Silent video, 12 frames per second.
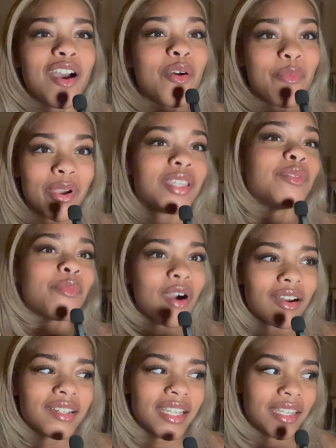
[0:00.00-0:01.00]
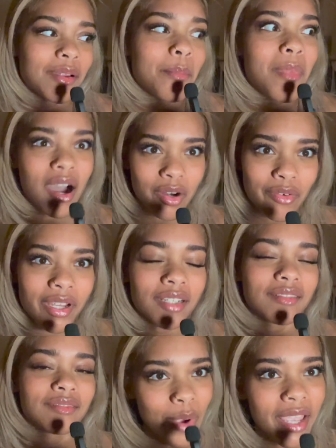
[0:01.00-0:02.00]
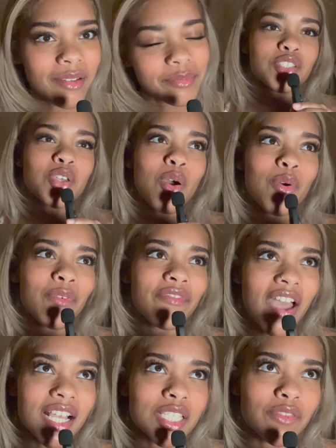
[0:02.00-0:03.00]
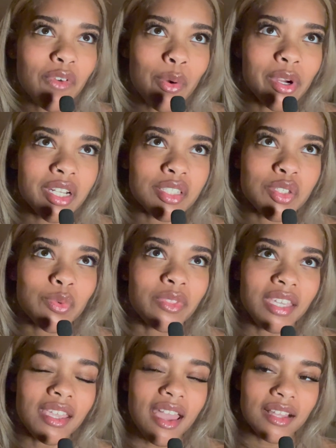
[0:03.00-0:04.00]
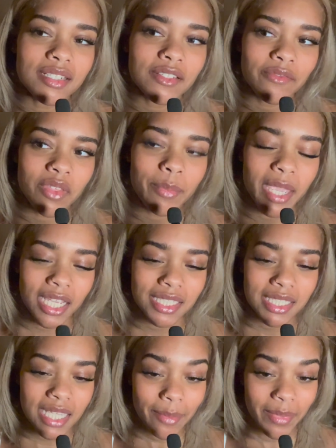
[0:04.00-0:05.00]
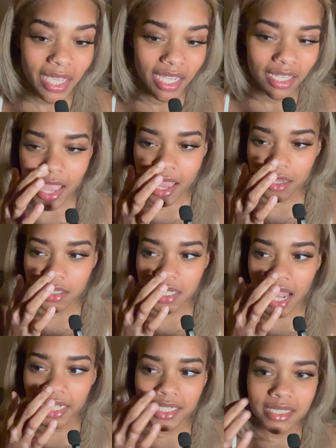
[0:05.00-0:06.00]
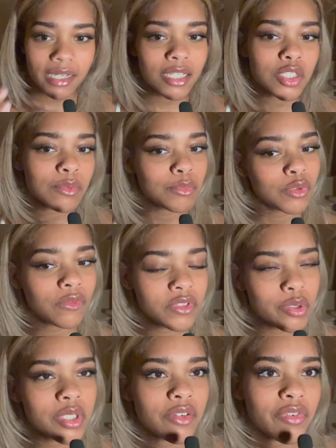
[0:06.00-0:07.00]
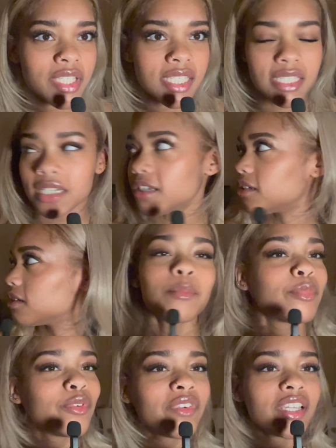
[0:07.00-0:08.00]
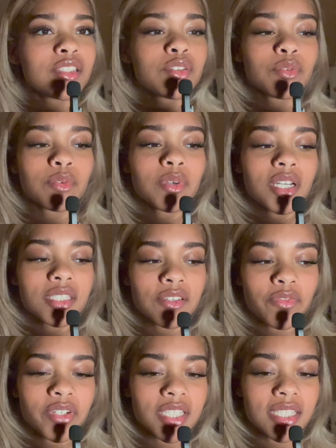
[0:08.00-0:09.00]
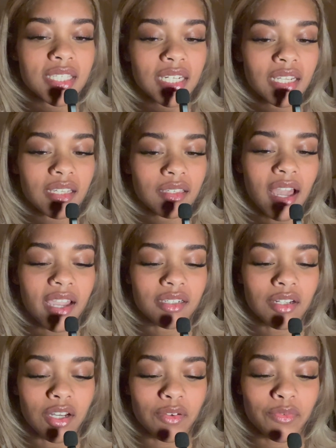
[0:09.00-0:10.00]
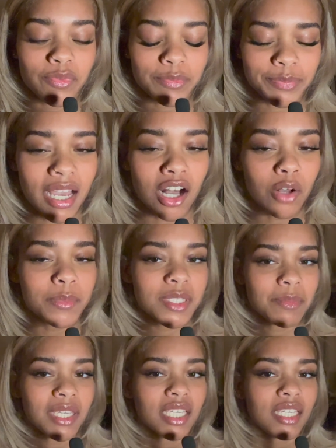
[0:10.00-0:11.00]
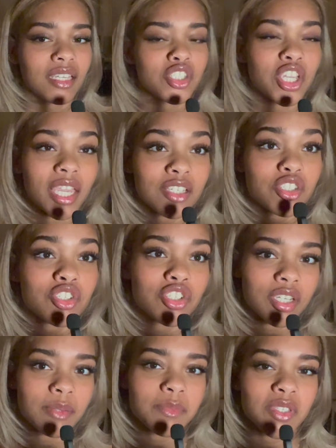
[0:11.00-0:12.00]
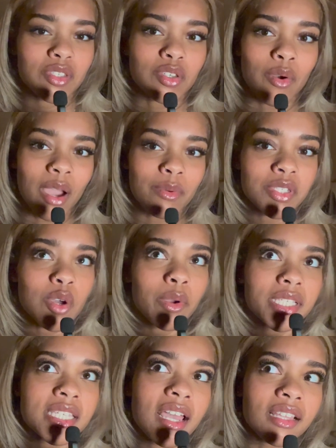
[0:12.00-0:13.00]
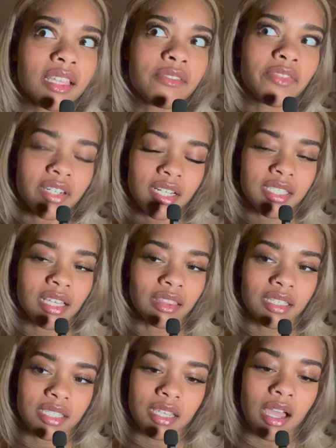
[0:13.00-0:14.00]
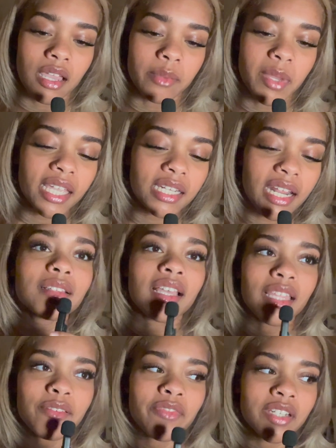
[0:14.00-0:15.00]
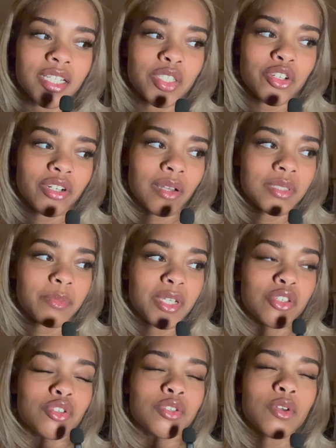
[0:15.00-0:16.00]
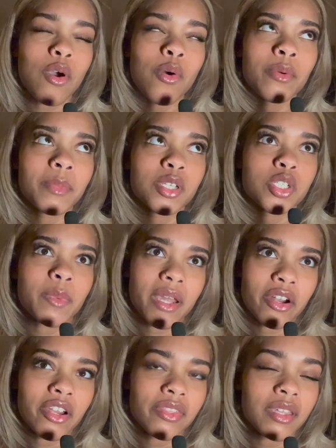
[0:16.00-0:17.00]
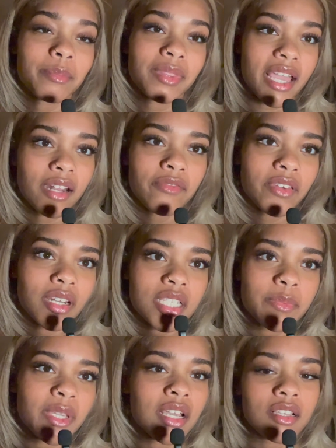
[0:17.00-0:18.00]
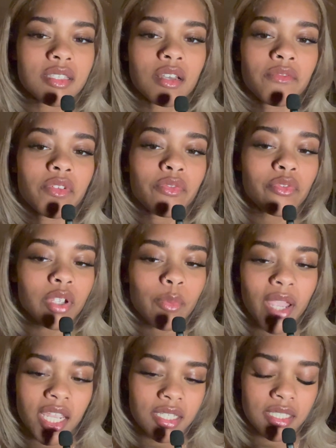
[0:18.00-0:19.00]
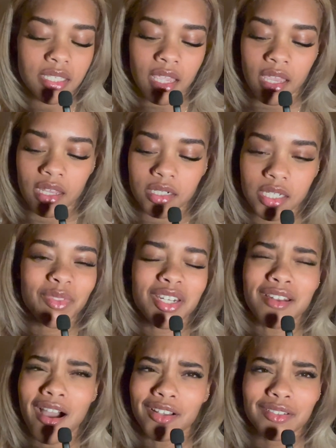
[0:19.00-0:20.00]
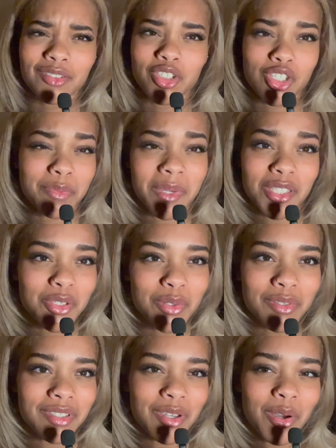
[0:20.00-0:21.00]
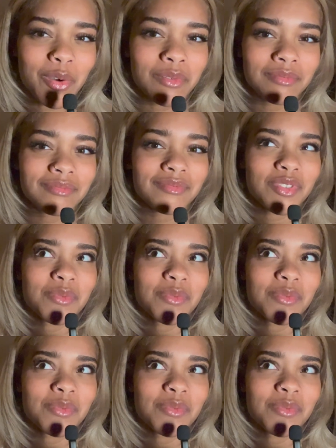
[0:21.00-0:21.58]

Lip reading: what you want in a moderate way. So, fast forward to the end of the pandemic and I decided to move to a different city. Moving to a different city kind of helped me change gyms. So, I was going to LA Fitness at this time and And LA Fitness turned out to be so much better than Planet Fitness because of the free weights and the non-judgmental zone.